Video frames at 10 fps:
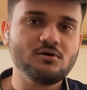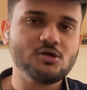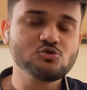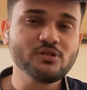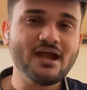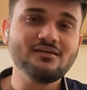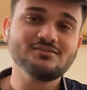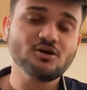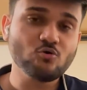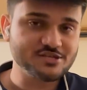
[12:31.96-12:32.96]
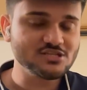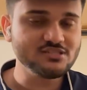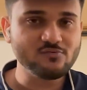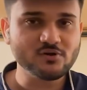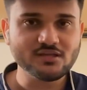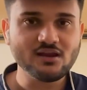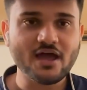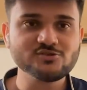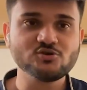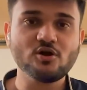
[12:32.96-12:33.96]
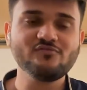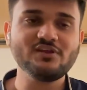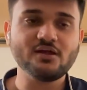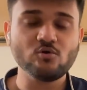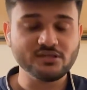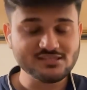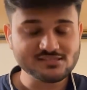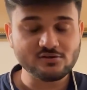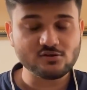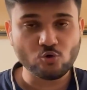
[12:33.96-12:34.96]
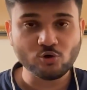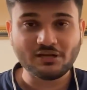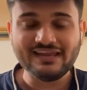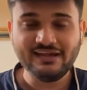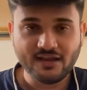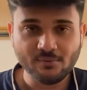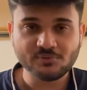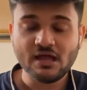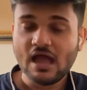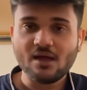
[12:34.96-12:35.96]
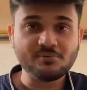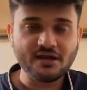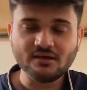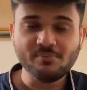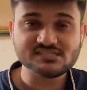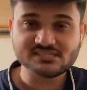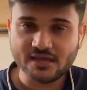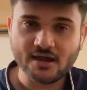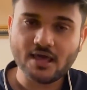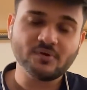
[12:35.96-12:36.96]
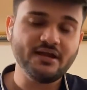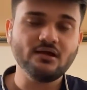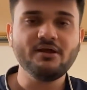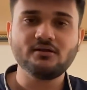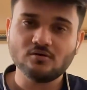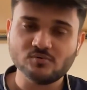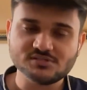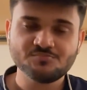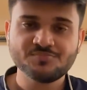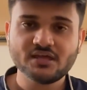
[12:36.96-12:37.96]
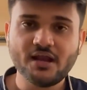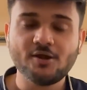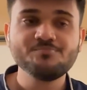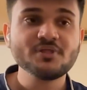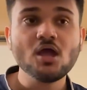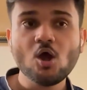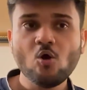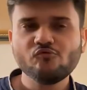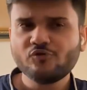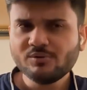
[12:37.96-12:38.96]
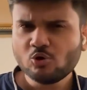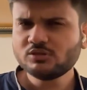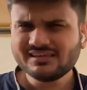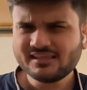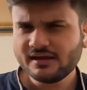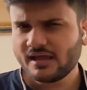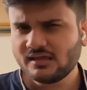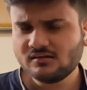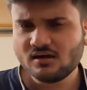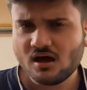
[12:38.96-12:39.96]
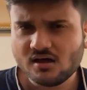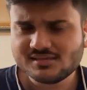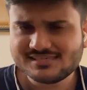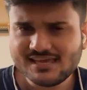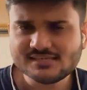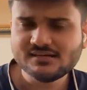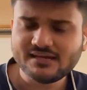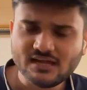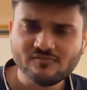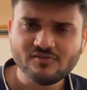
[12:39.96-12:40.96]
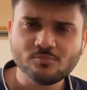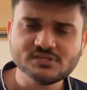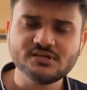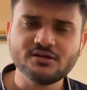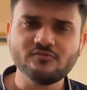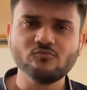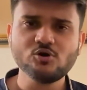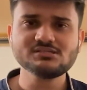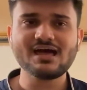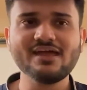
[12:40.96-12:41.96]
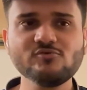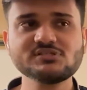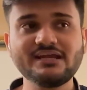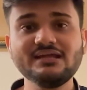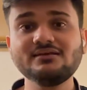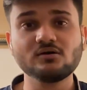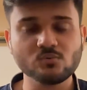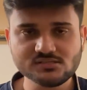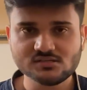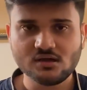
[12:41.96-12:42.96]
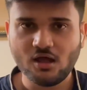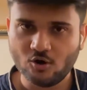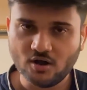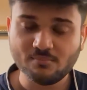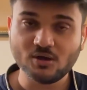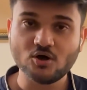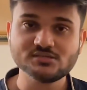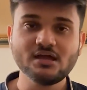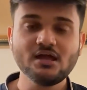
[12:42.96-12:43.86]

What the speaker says: so that the questions that were there, I should not feel like, okay, these are totally in-depth. I'm getting a bit scared. I'm getting a bit nervous, right? One more thing that I see as a takeaway from this interview was, I was getting nervous a lot because